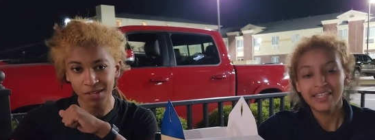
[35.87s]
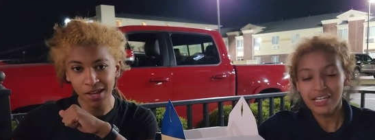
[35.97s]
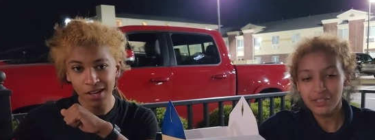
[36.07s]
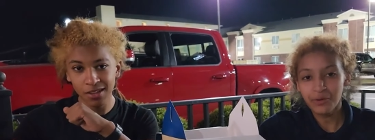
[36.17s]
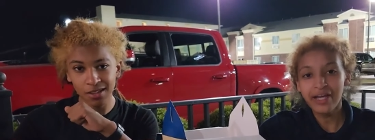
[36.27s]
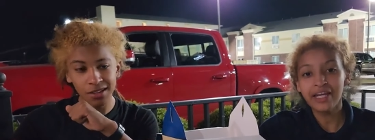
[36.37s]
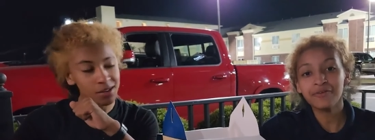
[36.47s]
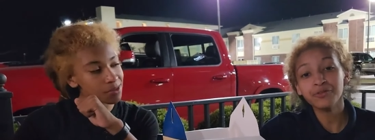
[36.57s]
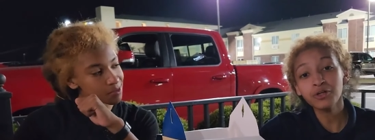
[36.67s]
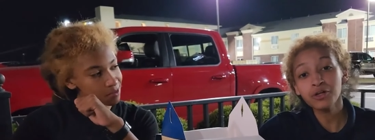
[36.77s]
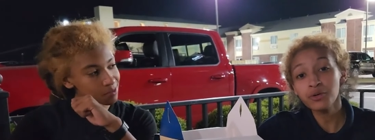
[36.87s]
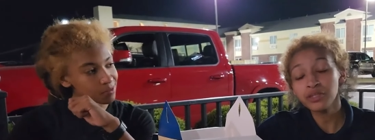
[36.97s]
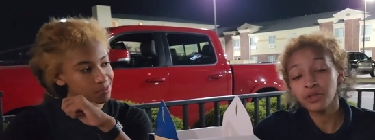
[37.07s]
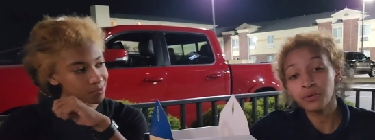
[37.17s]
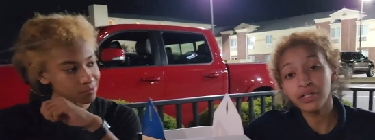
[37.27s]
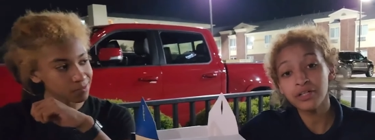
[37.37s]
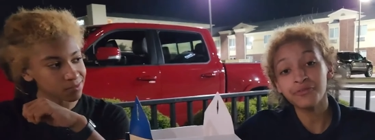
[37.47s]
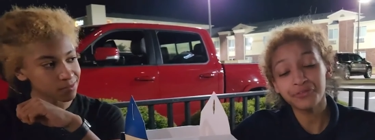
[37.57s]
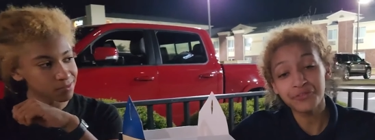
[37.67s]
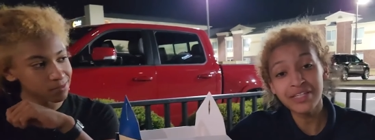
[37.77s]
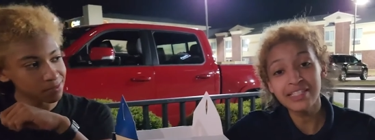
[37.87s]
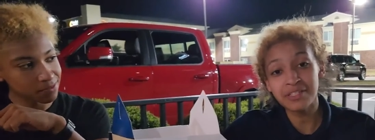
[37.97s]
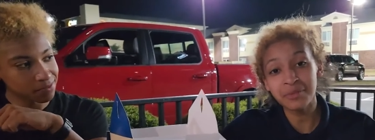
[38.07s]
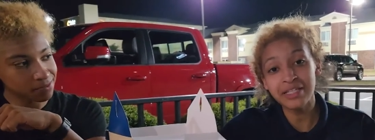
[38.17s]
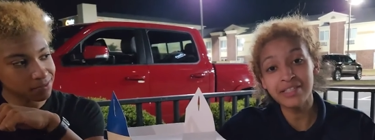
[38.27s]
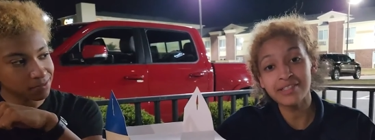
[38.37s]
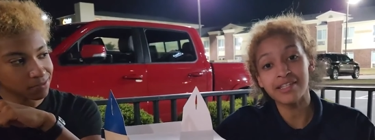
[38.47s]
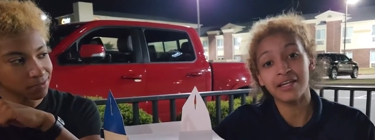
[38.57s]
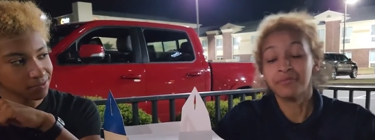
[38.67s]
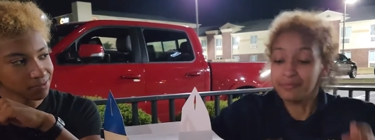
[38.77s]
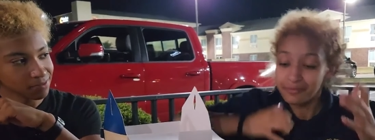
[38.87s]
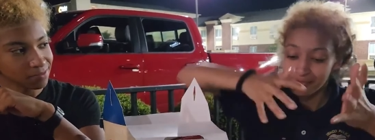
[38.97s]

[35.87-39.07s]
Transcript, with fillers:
Speaker 1: That's right, and if you don't know what the word feast means, then...